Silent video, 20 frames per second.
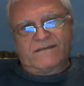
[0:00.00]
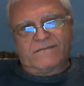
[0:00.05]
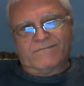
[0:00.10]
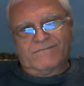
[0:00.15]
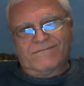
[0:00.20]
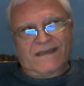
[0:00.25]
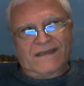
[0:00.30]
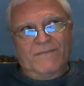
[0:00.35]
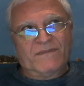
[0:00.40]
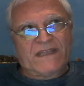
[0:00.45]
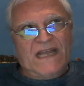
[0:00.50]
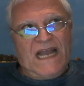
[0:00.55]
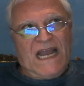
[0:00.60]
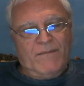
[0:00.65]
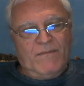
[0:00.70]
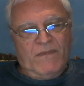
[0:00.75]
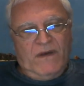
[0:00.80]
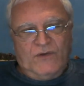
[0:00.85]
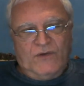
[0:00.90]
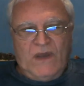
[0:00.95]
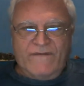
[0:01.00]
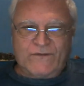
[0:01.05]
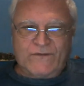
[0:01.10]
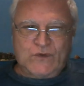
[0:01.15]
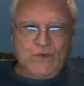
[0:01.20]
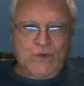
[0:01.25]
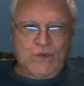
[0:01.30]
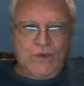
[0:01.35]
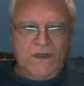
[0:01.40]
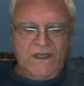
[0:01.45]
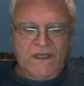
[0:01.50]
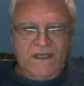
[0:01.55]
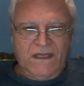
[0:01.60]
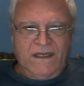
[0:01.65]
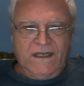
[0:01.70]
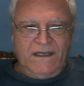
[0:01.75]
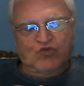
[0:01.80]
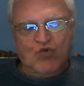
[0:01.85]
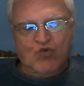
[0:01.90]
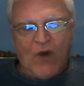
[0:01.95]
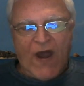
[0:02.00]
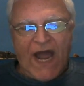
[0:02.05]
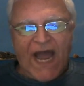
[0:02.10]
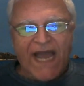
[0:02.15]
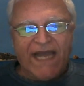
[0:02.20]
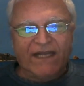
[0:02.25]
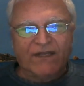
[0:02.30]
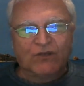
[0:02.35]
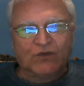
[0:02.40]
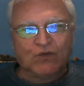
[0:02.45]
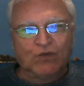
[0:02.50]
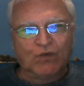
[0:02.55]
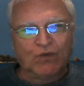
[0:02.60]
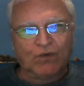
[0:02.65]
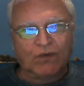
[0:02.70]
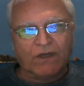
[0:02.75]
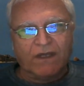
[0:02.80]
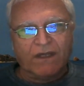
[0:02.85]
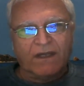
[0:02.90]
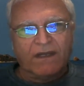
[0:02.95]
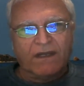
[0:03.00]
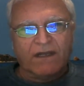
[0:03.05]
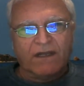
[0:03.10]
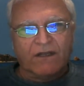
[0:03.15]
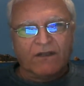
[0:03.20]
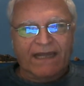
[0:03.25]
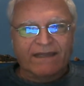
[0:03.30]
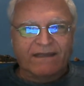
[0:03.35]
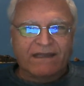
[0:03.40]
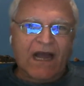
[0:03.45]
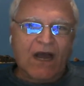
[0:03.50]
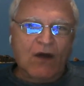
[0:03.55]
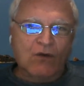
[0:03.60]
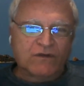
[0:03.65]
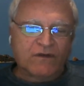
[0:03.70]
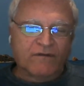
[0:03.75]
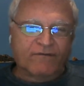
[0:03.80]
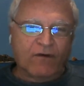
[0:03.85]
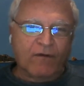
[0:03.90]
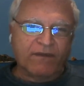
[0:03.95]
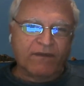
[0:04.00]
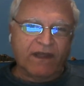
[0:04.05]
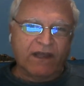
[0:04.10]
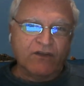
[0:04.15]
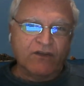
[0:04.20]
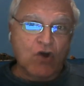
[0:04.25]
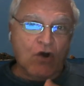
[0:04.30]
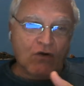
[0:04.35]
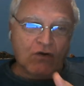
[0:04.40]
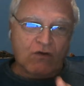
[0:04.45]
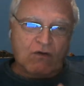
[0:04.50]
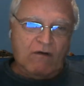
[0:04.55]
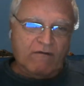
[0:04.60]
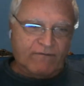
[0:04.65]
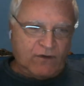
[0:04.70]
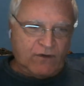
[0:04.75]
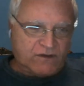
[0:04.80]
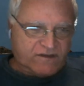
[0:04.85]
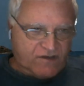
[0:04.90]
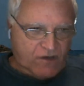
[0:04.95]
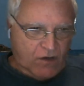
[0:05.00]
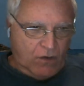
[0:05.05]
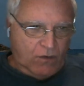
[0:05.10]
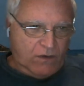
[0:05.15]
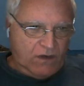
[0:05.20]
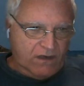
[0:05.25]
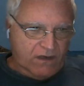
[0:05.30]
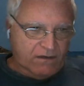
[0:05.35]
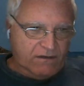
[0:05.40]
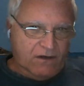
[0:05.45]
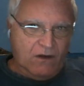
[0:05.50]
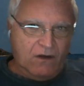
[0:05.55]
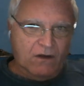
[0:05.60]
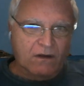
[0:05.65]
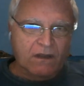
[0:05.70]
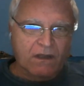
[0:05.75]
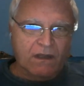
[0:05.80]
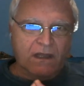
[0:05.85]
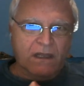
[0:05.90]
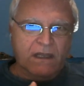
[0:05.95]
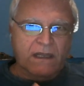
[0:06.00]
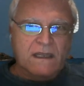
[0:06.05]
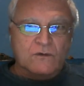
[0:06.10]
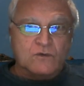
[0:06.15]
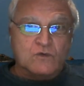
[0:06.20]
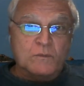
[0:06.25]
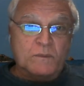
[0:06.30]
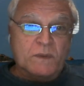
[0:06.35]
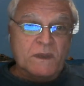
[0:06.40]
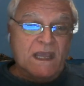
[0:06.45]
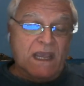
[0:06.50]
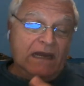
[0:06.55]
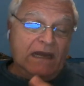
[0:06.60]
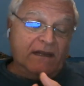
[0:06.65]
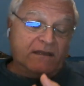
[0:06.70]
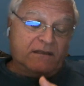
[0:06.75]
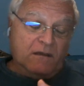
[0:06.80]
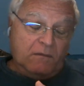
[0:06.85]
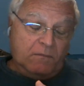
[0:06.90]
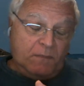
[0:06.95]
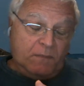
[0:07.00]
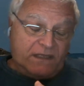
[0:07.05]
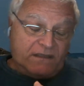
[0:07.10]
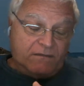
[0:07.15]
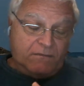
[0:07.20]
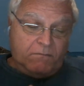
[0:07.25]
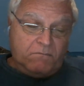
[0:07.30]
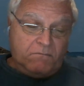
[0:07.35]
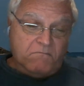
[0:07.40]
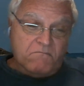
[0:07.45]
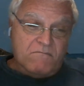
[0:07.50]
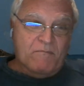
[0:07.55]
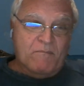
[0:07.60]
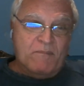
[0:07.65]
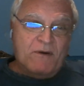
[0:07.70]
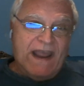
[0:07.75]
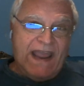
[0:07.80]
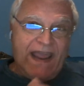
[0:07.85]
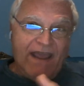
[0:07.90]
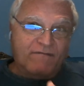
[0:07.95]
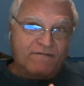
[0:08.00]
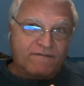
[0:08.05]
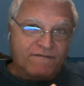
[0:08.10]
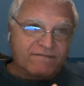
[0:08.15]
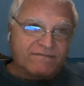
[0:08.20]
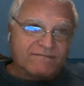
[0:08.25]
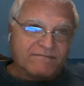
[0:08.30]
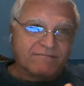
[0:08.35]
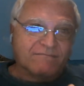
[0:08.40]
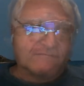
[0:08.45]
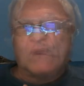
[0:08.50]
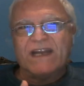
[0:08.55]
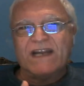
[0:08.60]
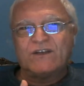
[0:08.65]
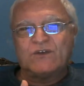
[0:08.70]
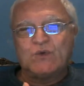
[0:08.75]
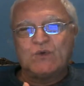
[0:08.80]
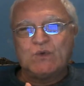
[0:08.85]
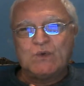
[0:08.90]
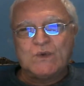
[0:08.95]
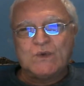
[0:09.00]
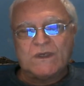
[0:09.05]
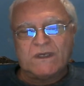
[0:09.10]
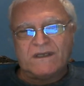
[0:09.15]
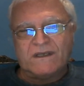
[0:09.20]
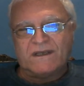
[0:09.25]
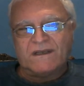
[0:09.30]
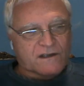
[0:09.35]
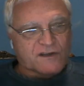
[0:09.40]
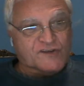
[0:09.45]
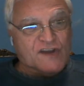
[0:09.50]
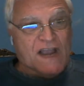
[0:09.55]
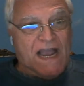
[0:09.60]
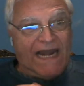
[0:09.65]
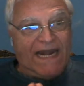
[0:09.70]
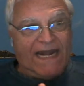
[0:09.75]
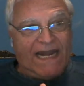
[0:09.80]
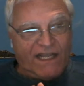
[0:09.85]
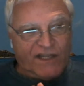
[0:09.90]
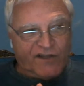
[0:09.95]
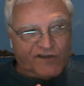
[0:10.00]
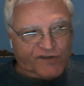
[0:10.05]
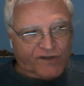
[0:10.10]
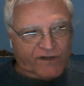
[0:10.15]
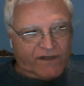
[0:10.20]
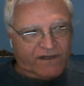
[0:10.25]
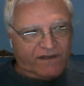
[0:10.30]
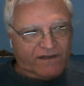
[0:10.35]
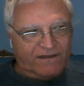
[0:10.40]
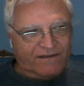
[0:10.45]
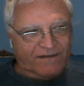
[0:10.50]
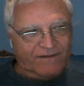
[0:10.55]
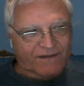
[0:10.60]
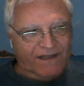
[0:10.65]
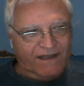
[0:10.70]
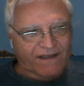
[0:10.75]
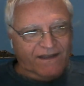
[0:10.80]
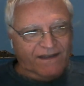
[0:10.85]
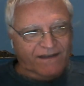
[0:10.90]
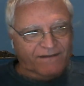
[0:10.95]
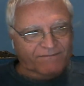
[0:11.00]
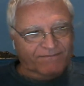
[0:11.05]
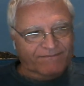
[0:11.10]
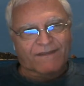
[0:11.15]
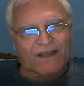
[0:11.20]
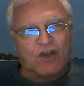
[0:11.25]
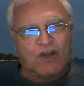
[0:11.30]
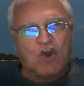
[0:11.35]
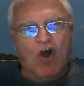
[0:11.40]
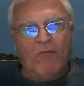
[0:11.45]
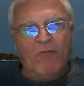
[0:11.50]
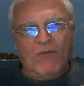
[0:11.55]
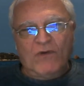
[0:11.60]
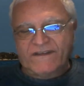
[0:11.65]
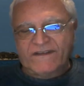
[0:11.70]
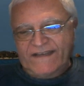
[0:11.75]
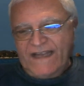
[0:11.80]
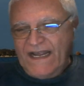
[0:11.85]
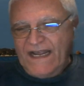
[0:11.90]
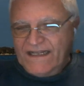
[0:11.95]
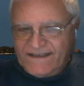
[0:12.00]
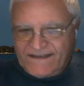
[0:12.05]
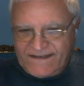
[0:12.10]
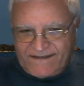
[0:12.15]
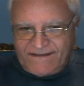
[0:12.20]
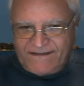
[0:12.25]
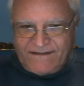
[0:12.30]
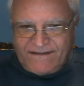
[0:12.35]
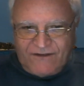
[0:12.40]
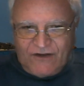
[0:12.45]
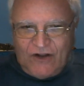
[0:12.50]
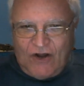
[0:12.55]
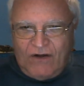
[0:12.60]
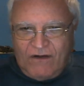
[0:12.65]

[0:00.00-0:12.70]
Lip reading: sometimes you have to try to get out from your comfort zone, to be a little bit brave, trying to challenge the common sense,